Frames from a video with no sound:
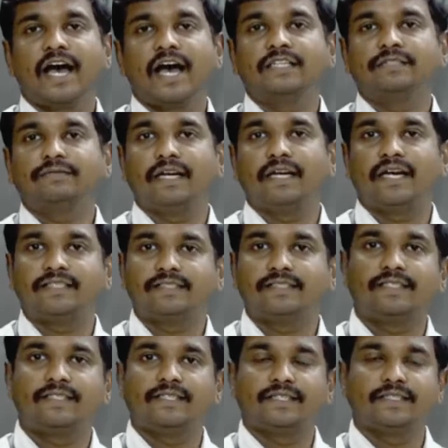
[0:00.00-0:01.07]
as well as the
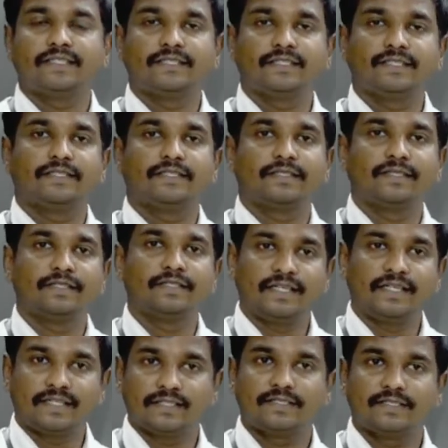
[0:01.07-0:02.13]

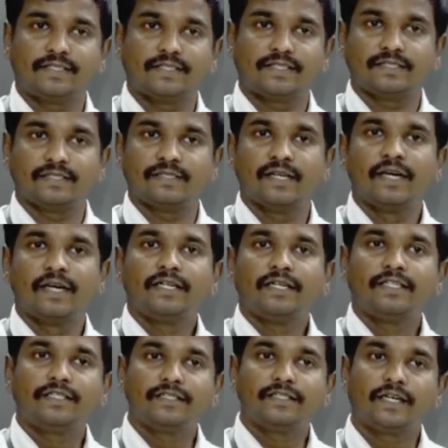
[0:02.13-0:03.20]
data centers
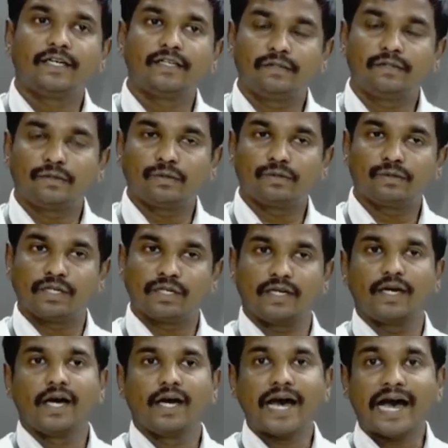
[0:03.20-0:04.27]
is done through
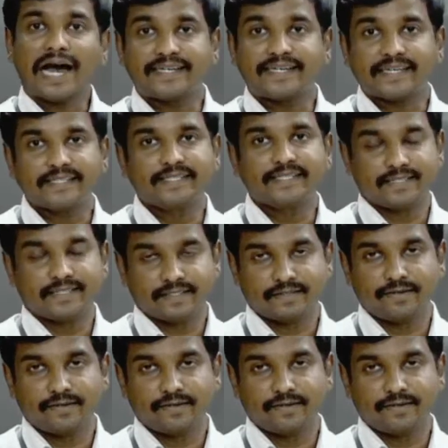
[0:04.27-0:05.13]
the addressings.